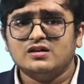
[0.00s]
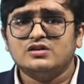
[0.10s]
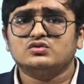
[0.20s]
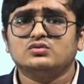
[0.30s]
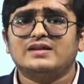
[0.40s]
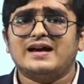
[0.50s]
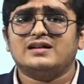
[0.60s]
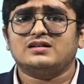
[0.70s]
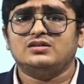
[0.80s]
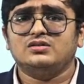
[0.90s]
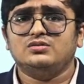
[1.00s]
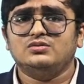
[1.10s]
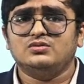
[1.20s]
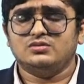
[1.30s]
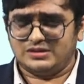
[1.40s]
so that
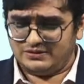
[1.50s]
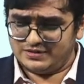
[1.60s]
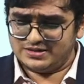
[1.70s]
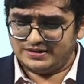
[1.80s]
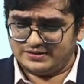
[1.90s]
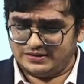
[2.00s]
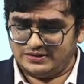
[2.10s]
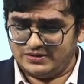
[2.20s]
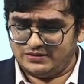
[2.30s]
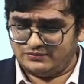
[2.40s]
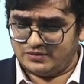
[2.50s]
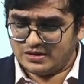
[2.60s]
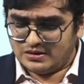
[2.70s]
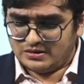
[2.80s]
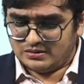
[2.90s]
you know the invigilator, even if
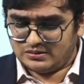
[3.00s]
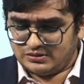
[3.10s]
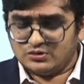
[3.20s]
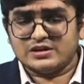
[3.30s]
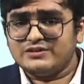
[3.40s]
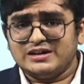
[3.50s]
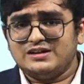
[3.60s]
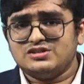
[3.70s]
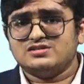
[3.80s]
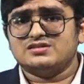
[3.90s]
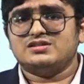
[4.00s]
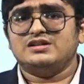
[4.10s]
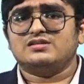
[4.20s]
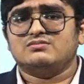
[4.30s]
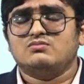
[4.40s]
you give an additional
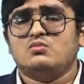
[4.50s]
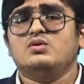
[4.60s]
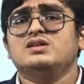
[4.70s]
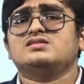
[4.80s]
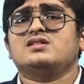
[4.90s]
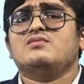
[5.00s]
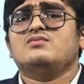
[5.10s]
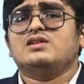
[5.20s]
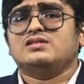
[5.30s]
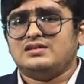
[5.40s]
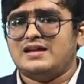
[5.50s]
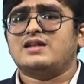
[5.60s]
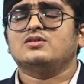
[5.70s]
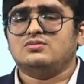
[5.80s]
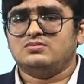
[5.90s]
sheet, worst come worst
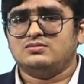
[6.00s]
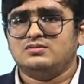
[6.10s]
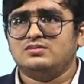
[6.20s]
scenario,